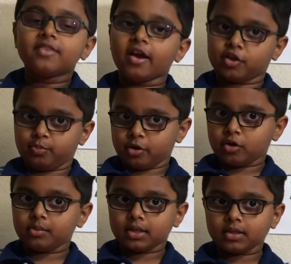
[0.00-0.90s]
The
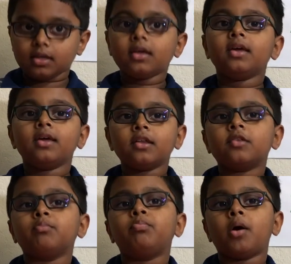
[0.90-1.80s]
experiment
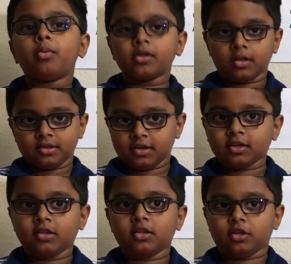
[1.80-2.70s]
is bubble
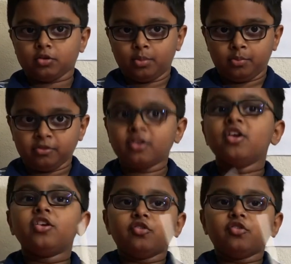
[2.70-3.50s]
inside another bubble.